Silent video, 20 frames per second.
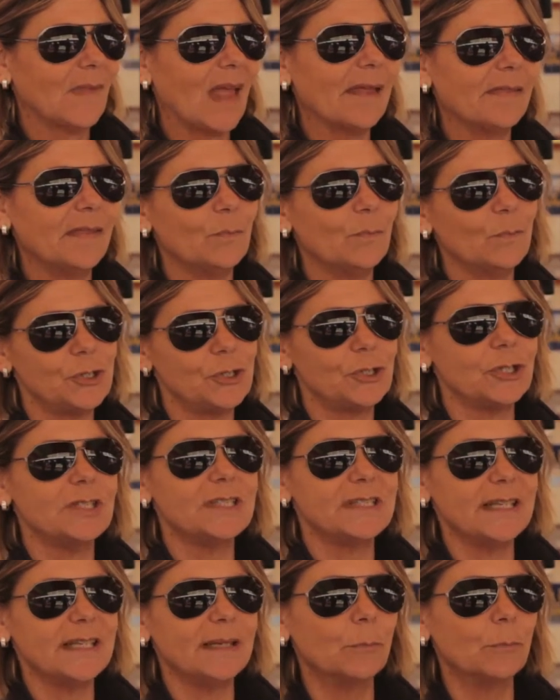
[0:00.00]
I think we should
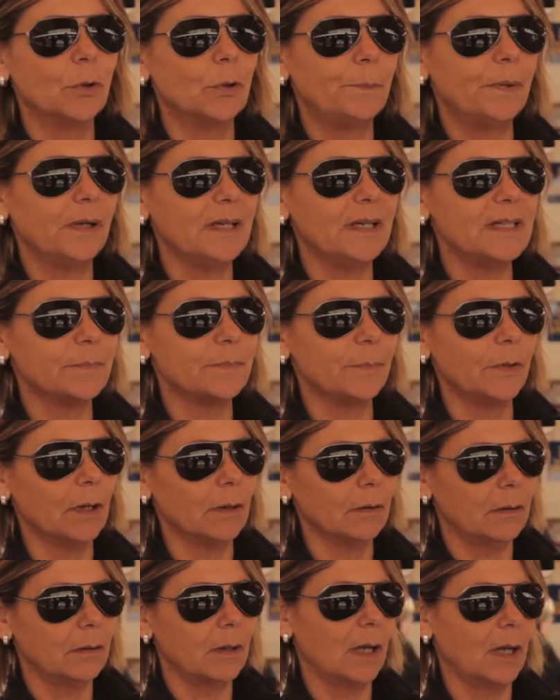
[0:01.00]
see more policemen
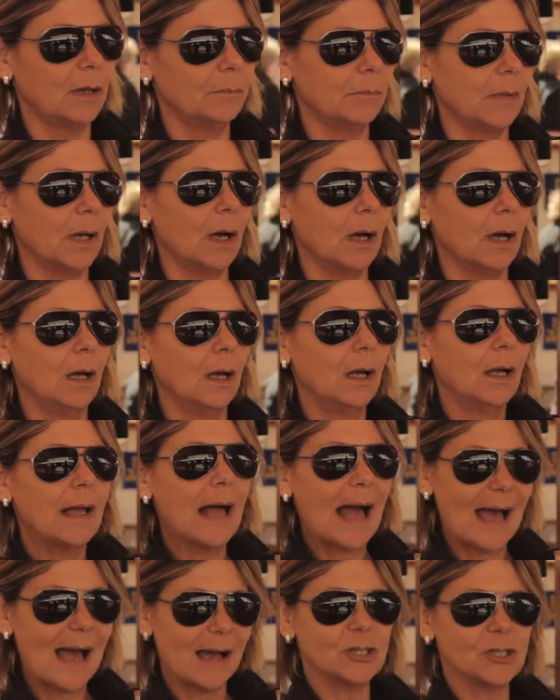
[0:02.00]

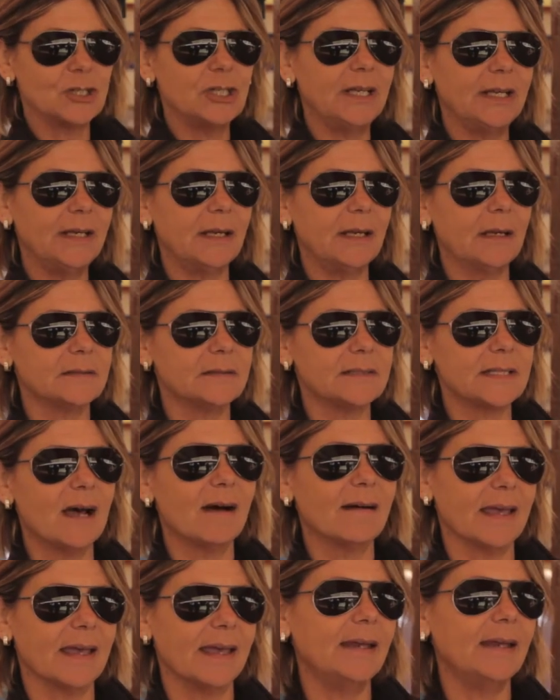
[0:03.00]
actually
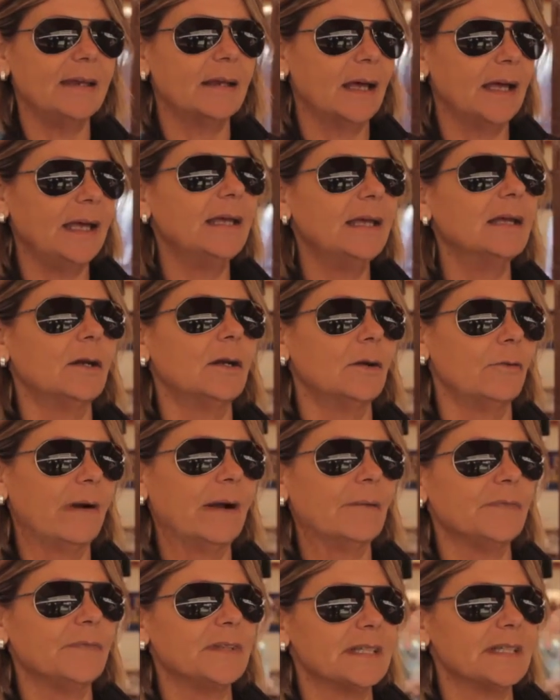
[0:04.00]
target in and
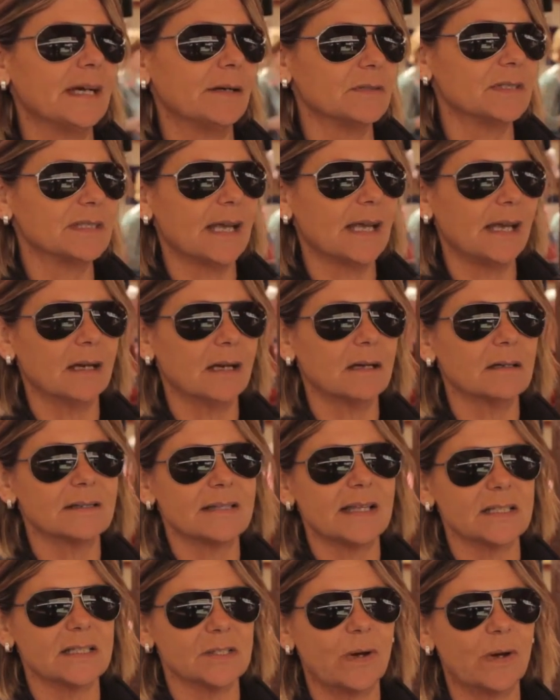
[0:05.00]
around the town centre, because
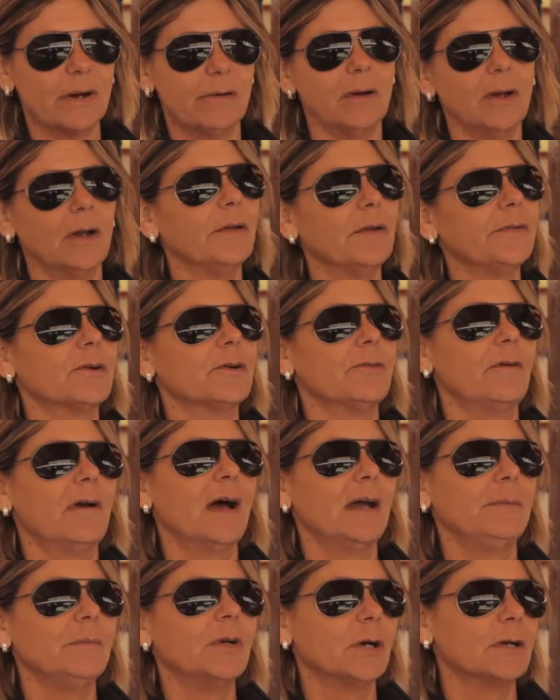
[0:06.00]
that's where a lot of the
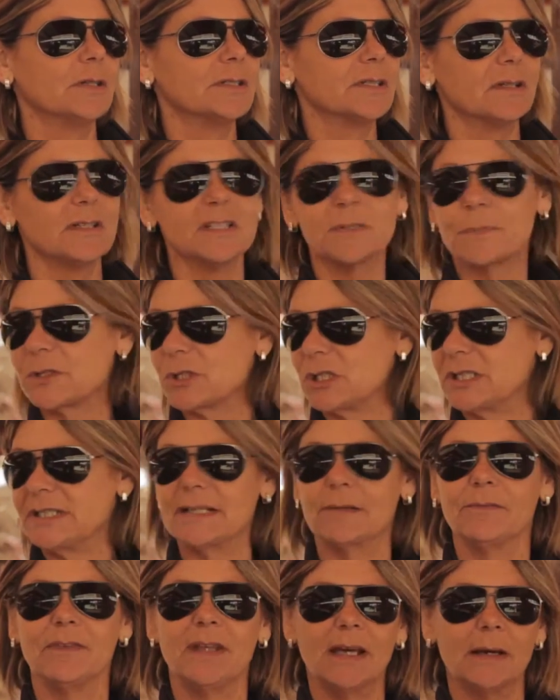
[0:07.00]
crime goes on, especially
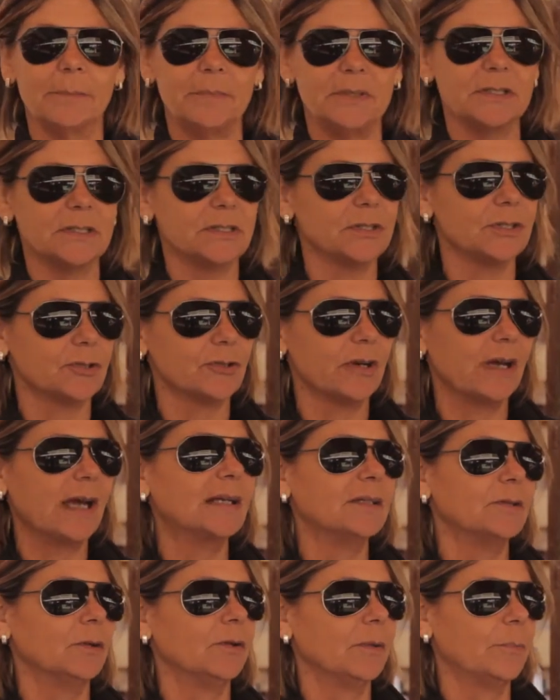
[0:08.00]
down the Abington Street
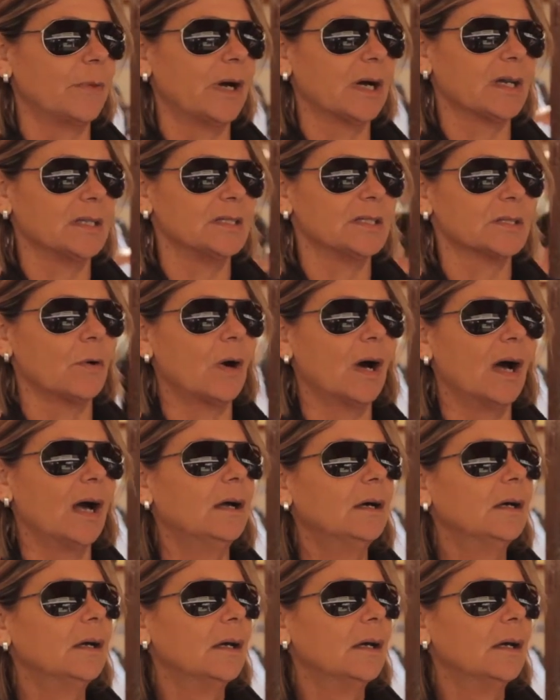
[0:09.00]
and on the Market Square.